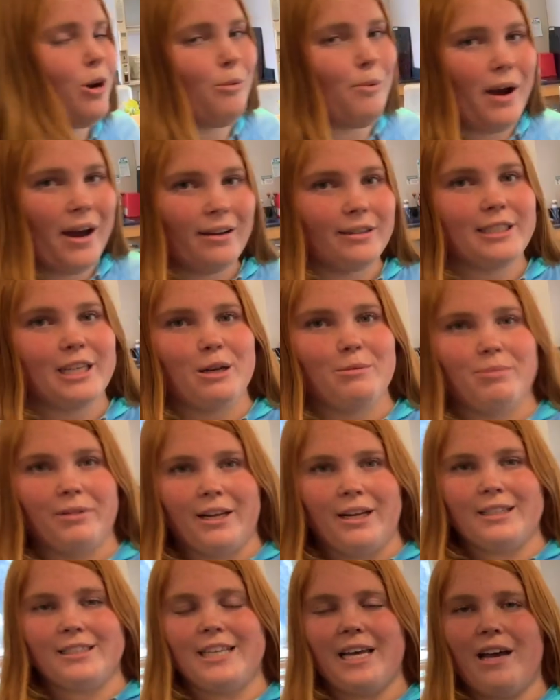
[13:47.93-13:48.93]
wild type
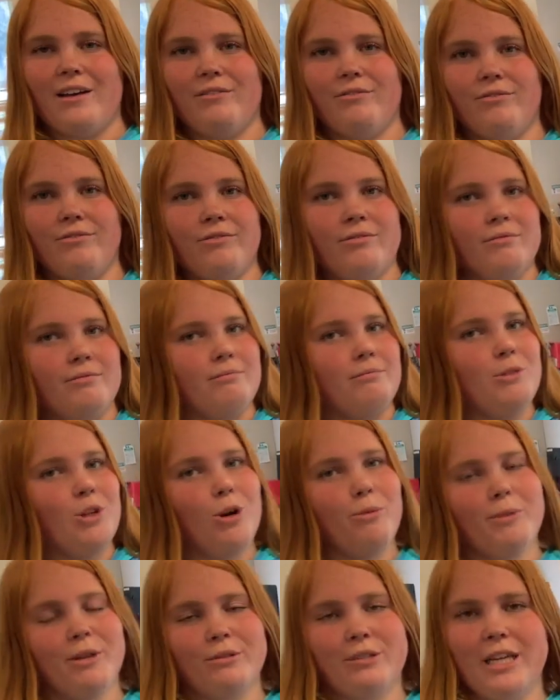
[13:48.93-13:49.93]
plants have
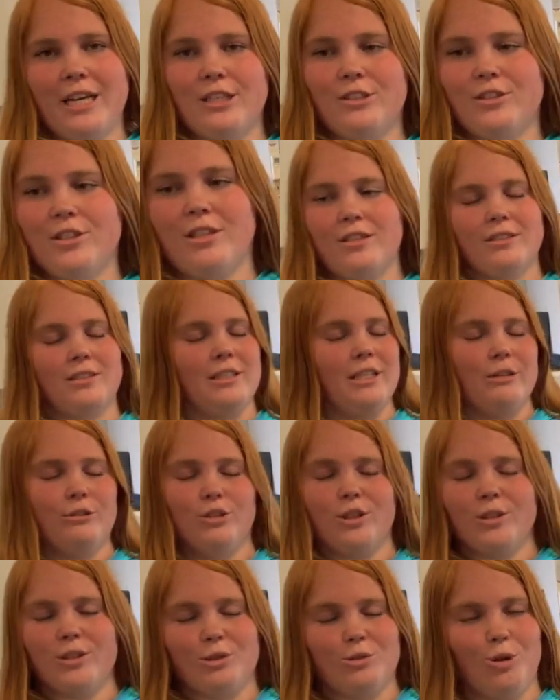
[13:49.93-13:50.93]
no mutations, they're
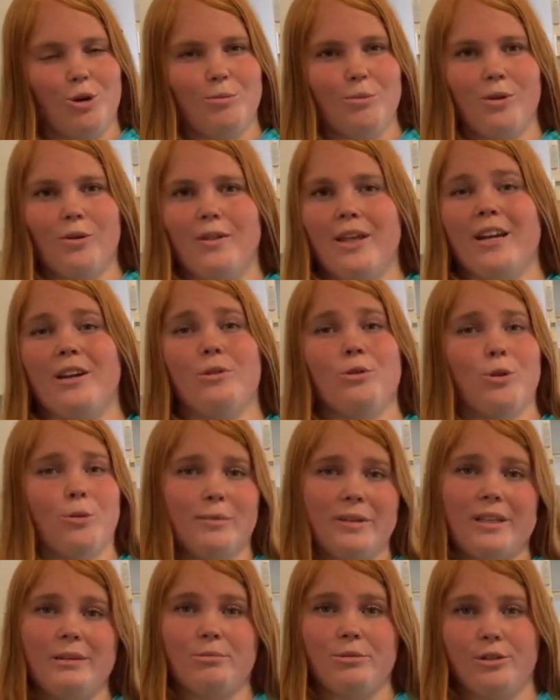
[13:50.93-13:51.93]
just normal, they
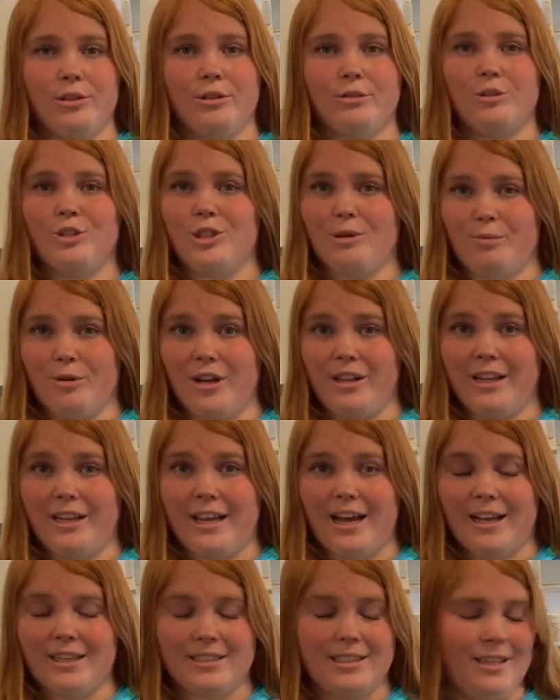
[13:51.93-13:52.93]
normally produce gibberellic
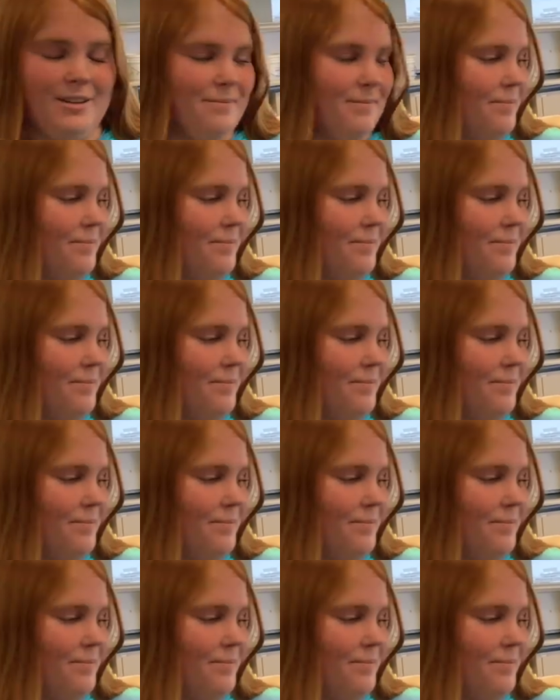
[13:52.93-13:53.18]
acid.